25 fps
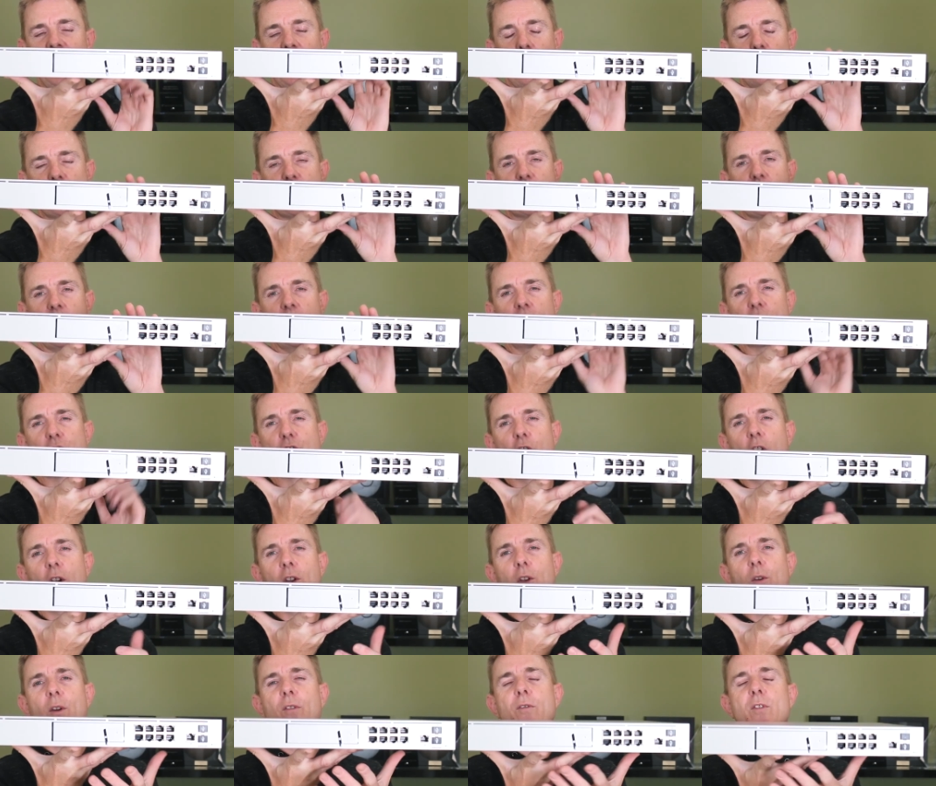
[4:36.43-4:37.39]
which is going to show
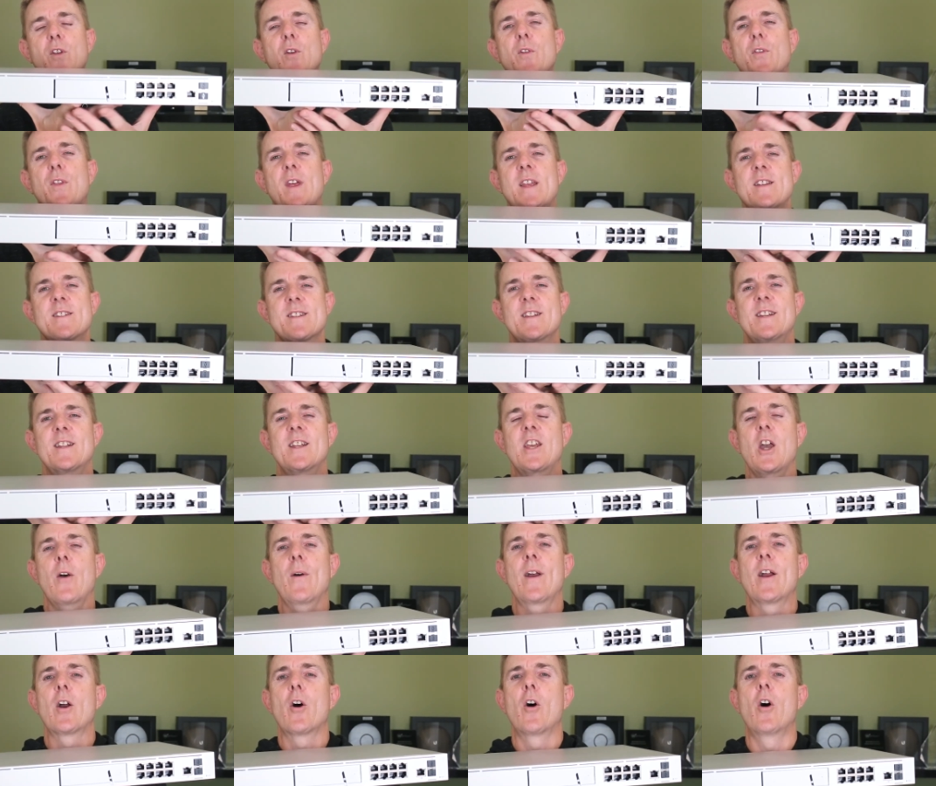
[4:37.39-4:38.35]
you a few things that are
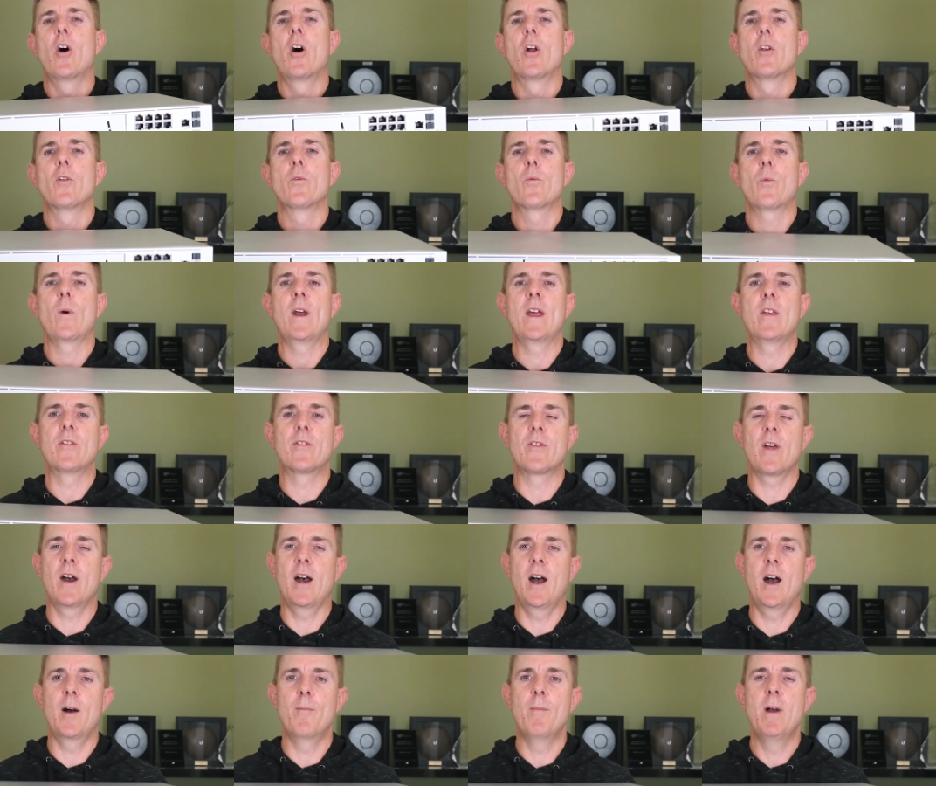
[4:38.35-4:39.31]
going on with
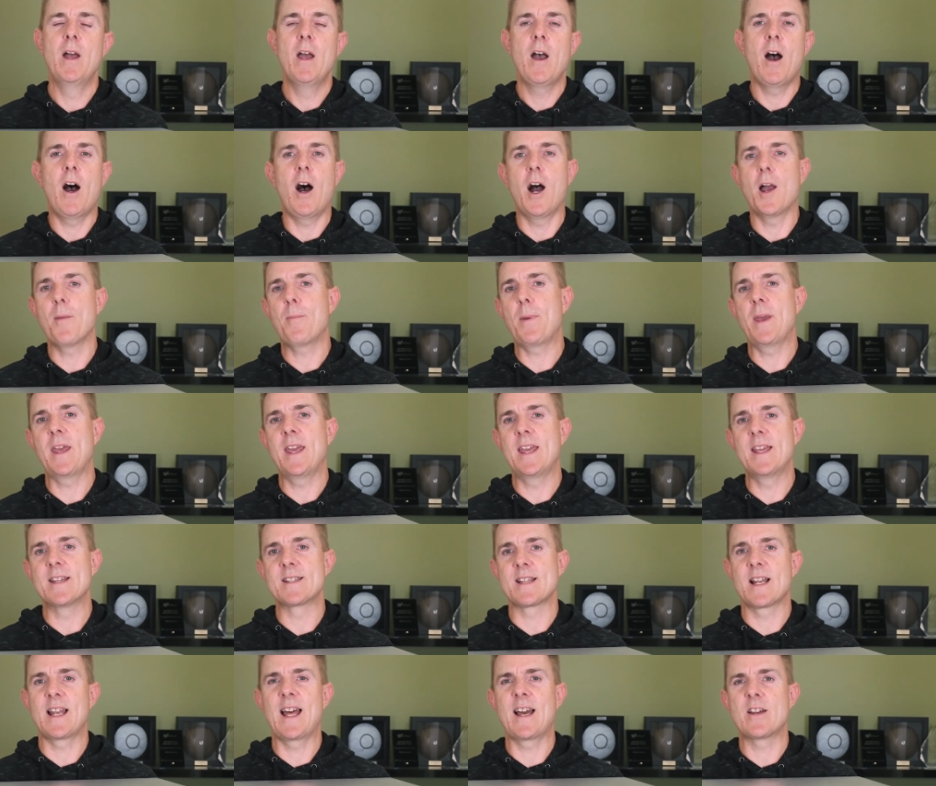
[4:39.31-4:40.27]

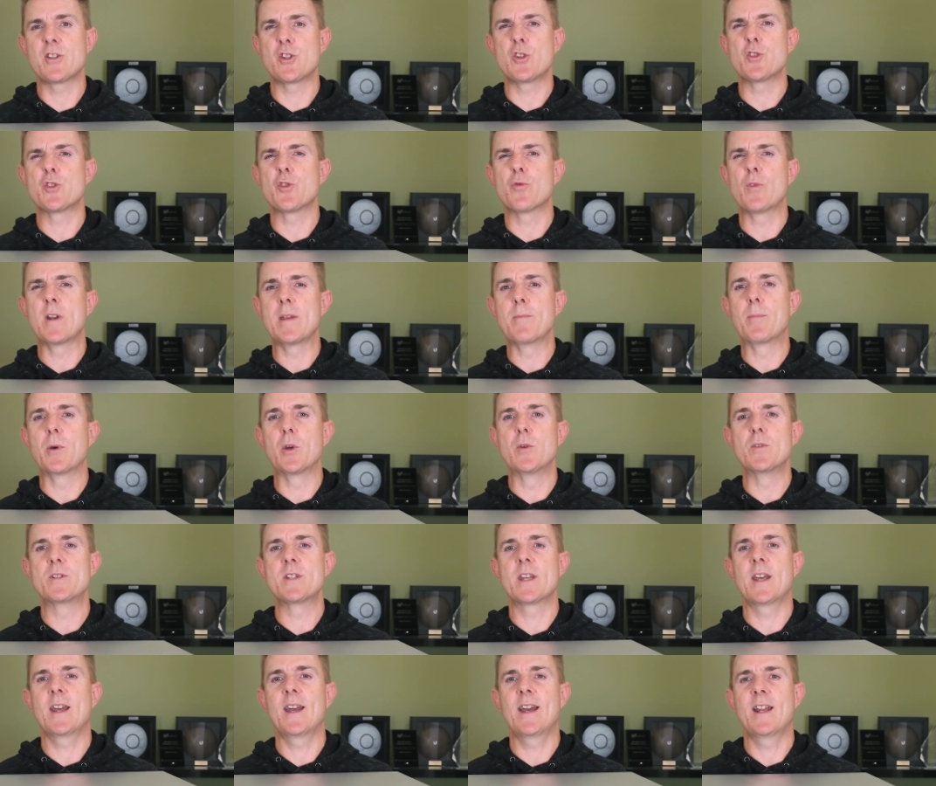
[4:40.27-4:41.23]
IPs, allows you to
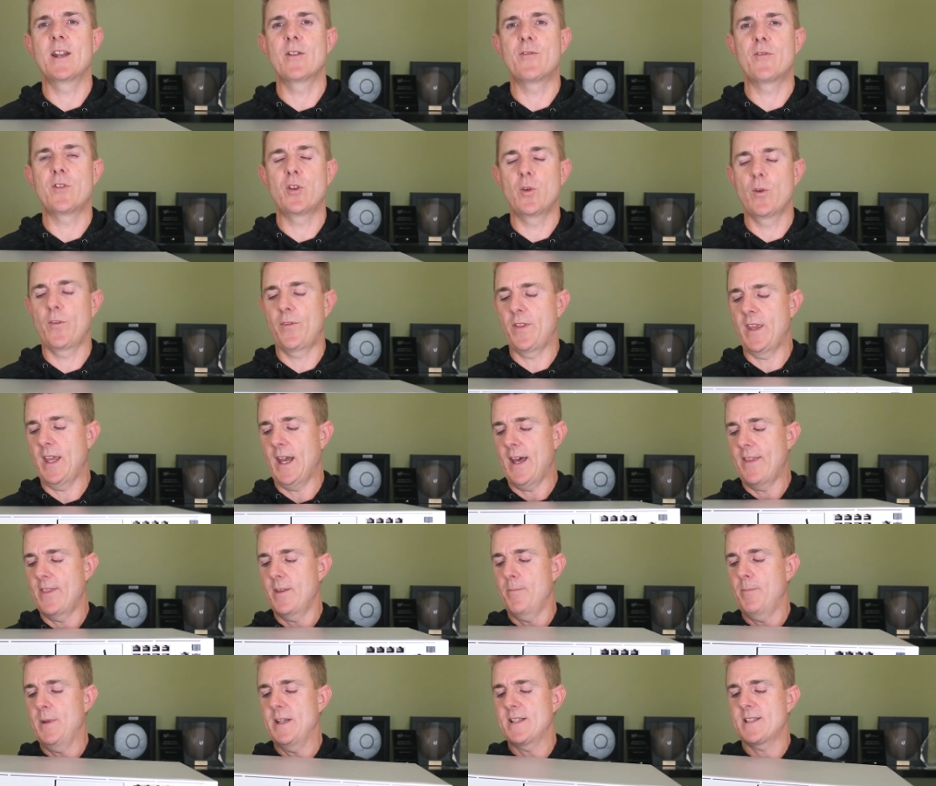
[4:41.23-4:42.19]
reboot it, and a few of the
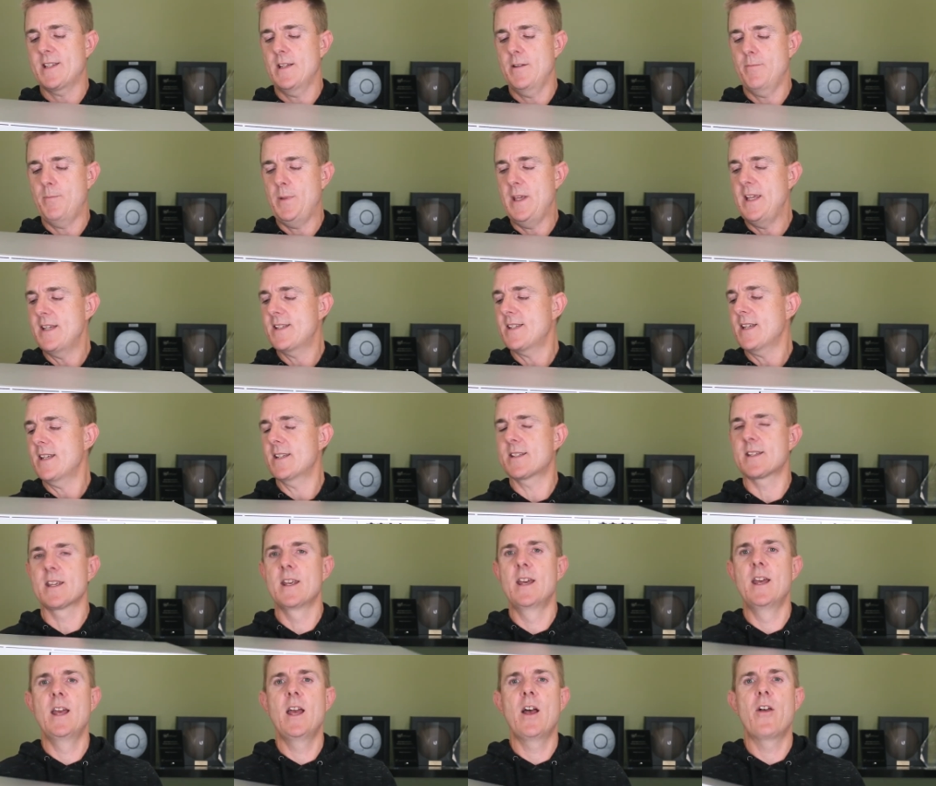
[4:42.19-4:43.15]
other bits and pieces.